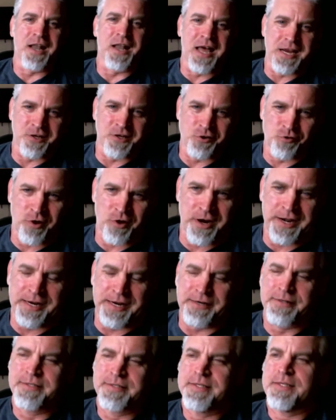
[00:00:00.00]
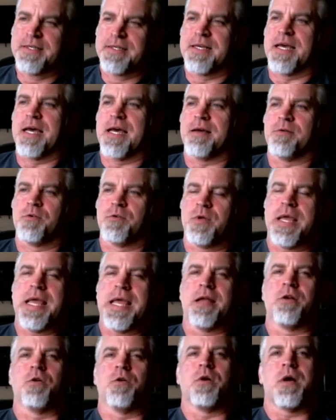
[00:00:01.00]
online training. Uh,
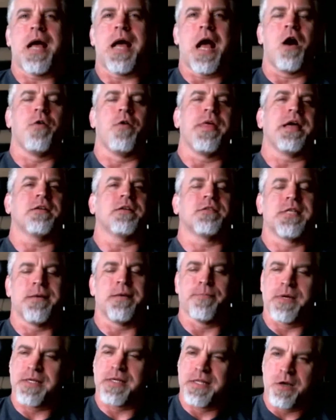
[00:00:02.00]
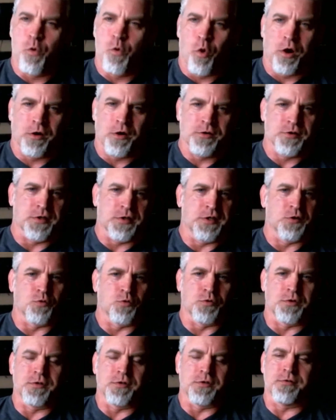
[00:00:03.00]
and how that typically works
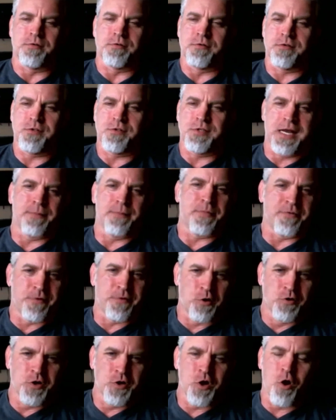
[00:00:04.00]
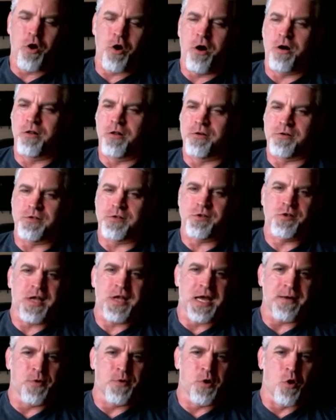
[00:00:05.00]
is we'll set up a phone call or a
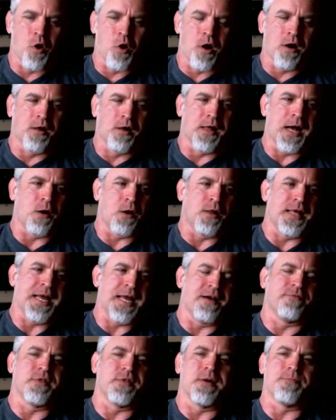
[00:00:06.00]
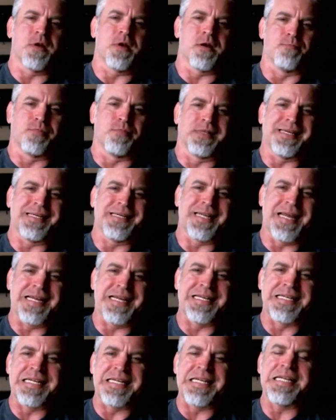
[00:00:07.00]
Skype call. I'll have them complete
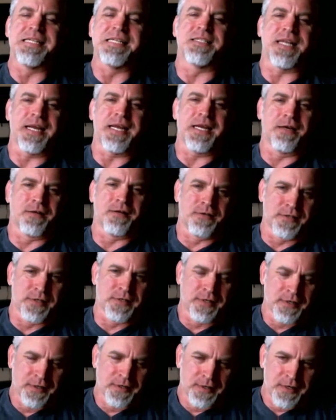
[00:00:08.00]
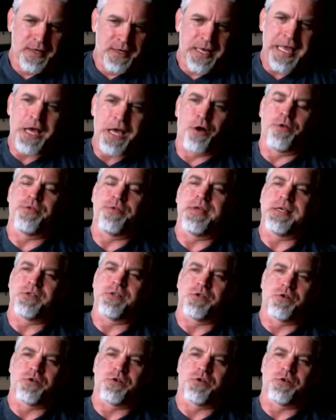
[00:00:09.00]
a detailed health